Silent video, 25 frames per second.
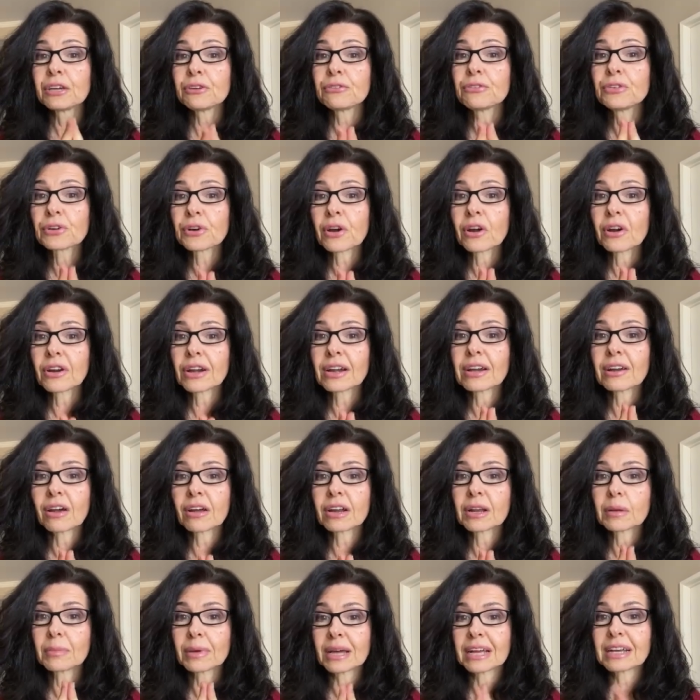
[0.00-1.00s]
If you are
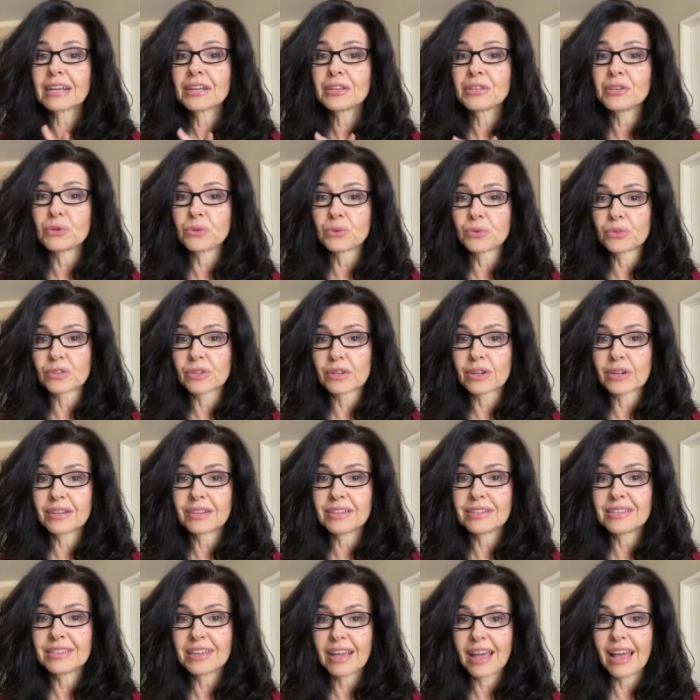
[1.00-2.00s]
not a Mana
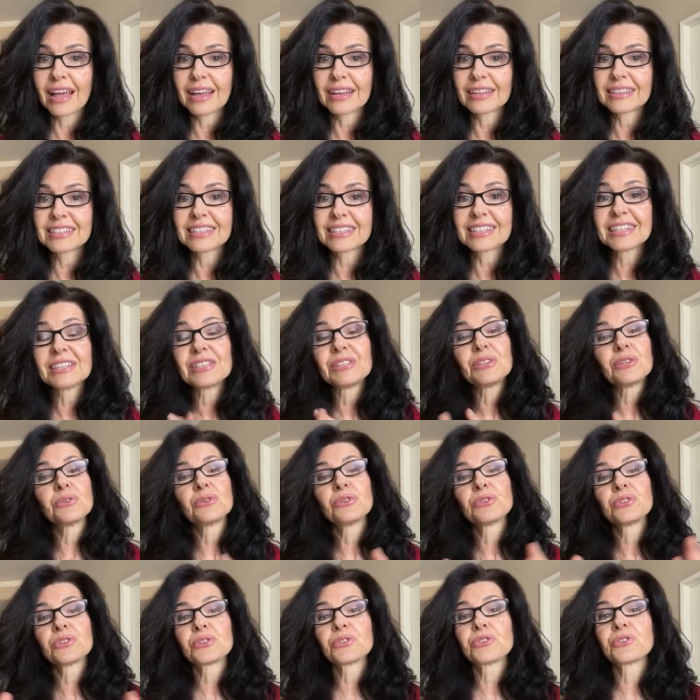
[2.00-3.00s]
user yet,
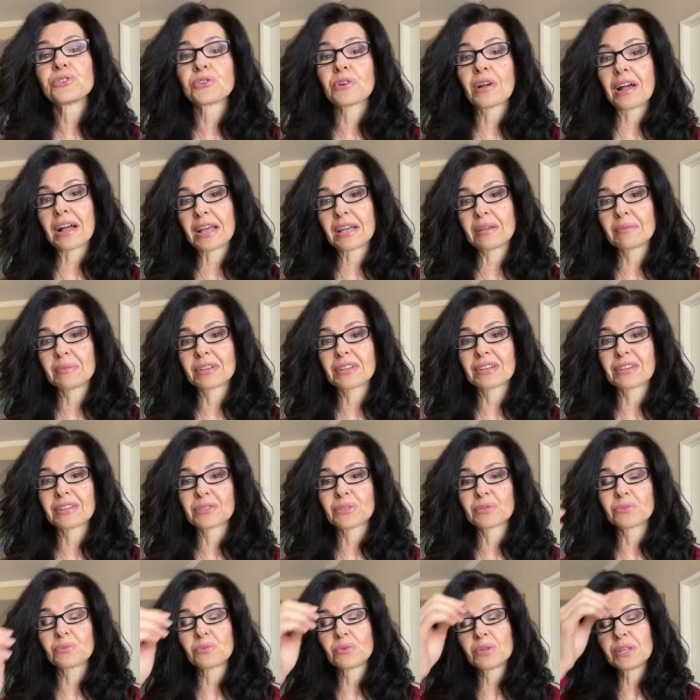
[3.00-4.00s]
you should try
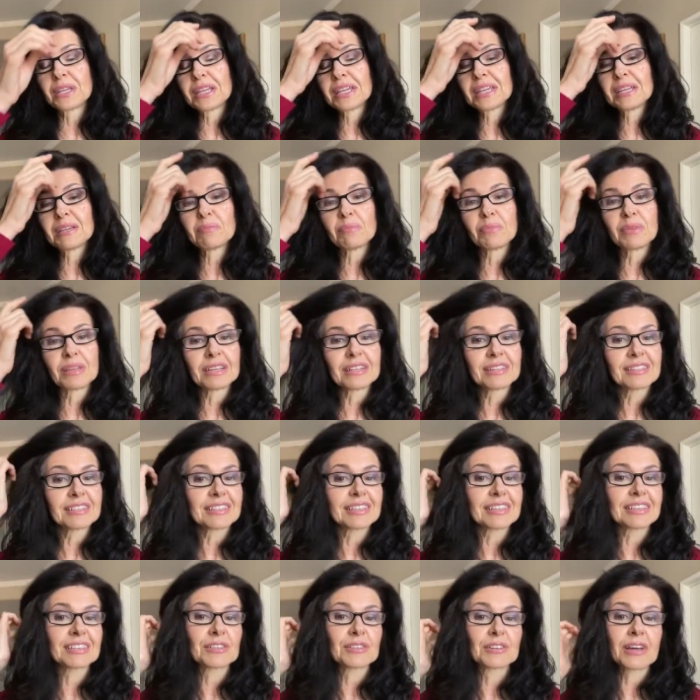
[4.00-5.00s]
because we
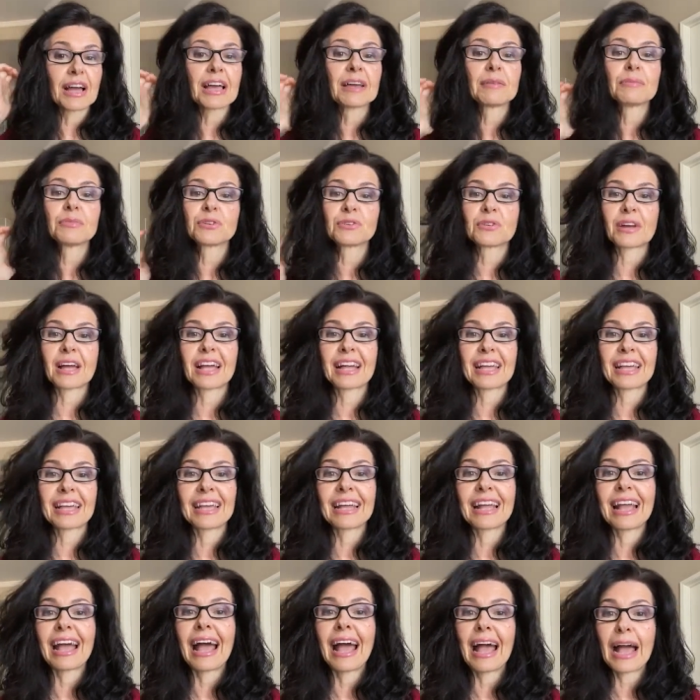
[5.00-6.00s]
built a time
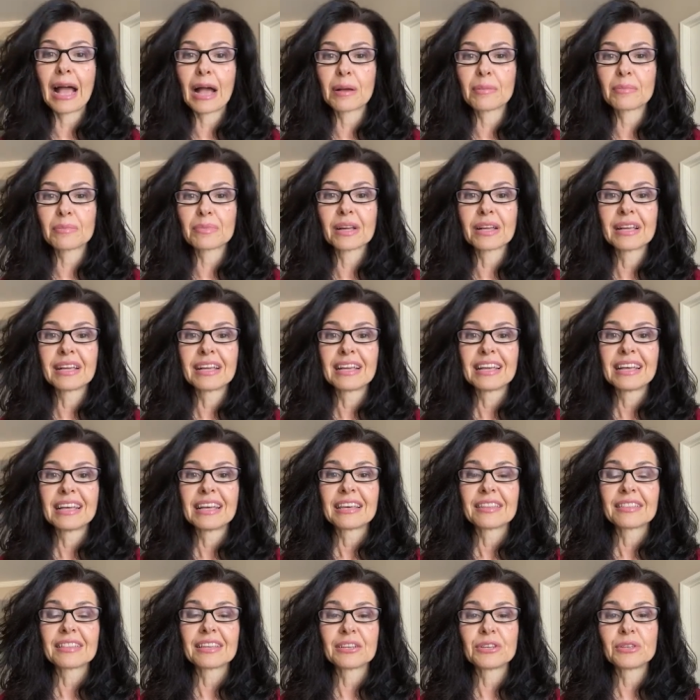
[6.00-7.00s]
tracking app
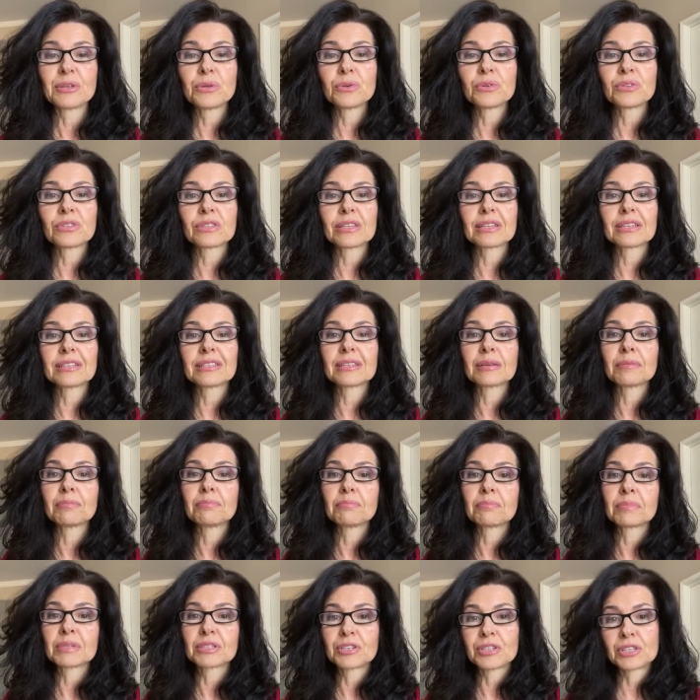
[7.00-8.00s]
that uses
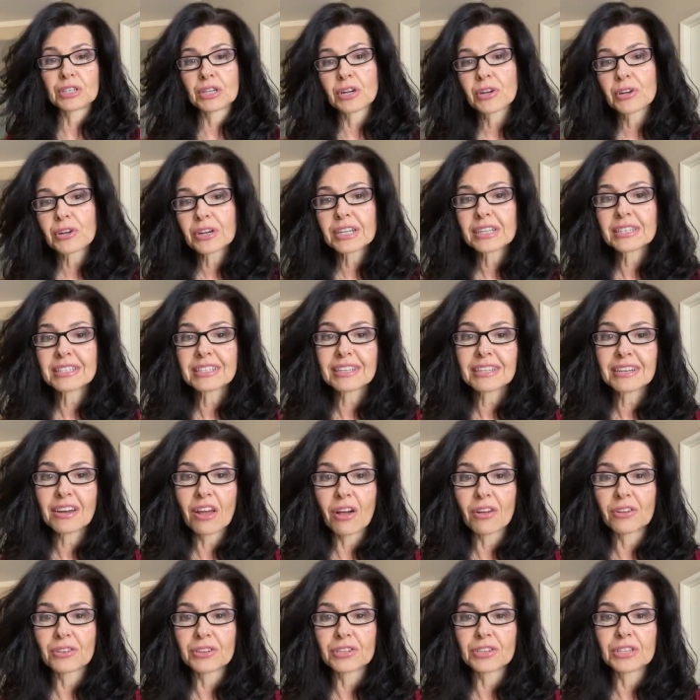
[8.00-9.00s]
machine learning
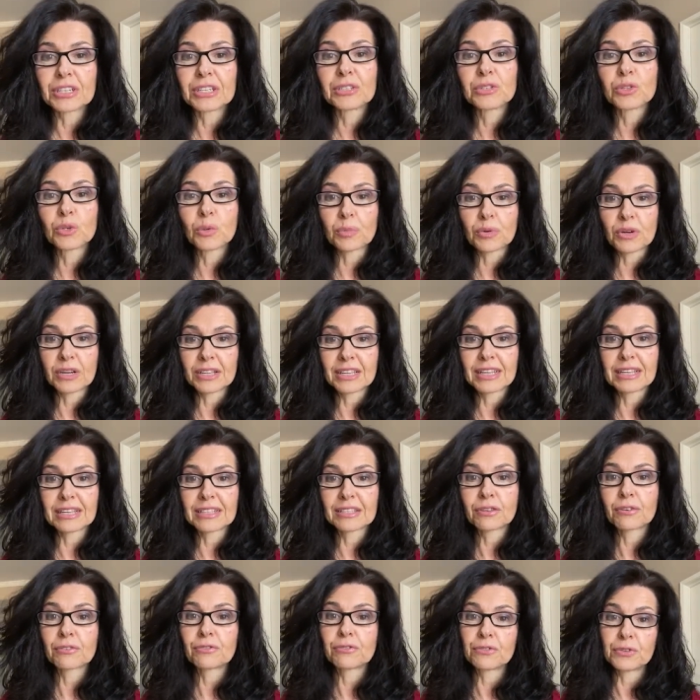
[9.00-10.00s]
technology to
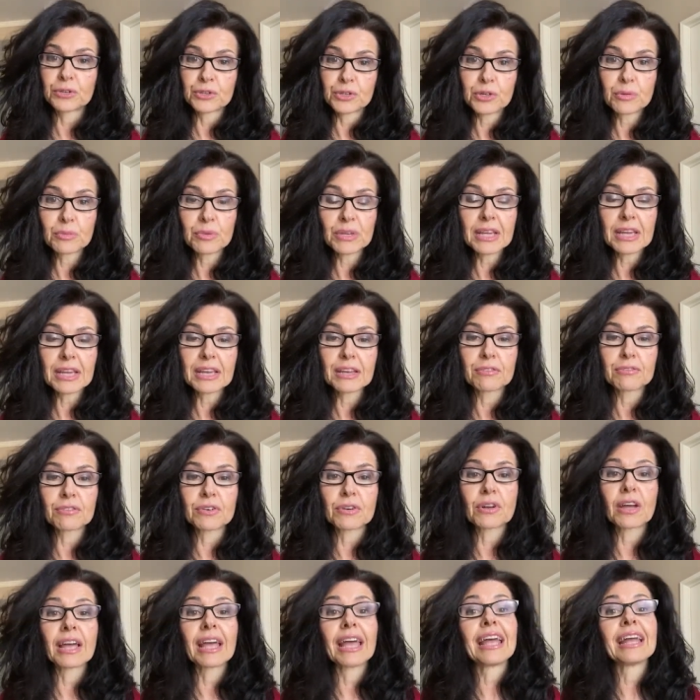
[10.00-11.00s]
predict future
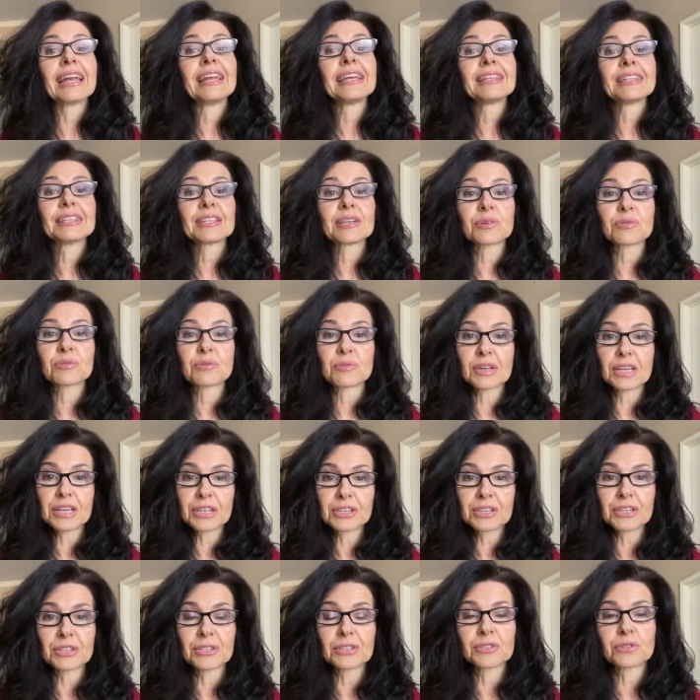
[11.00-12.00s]
behavior and
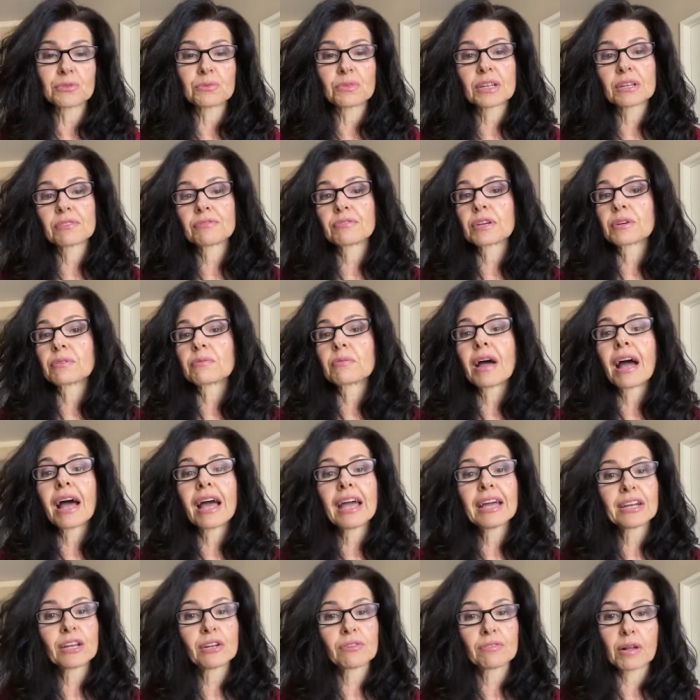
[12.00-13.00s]
integrations with a
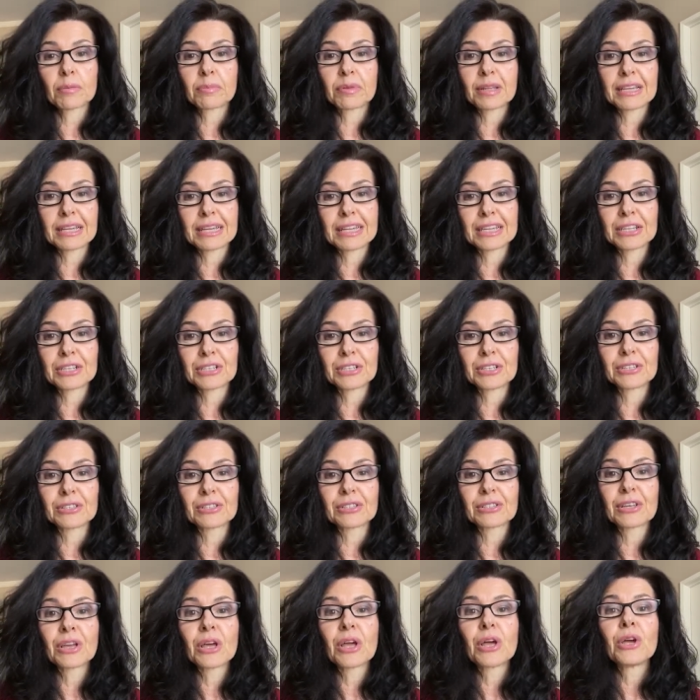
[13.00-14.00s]
variety of
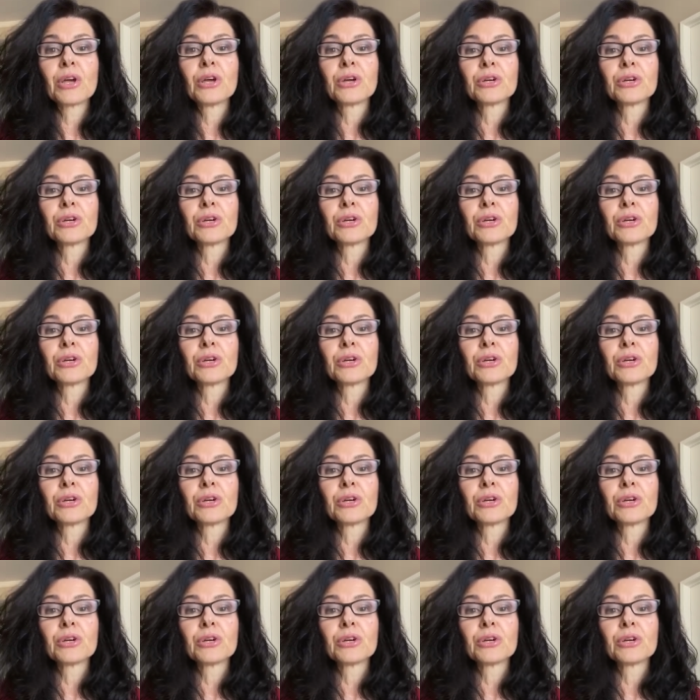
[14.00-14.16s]
applications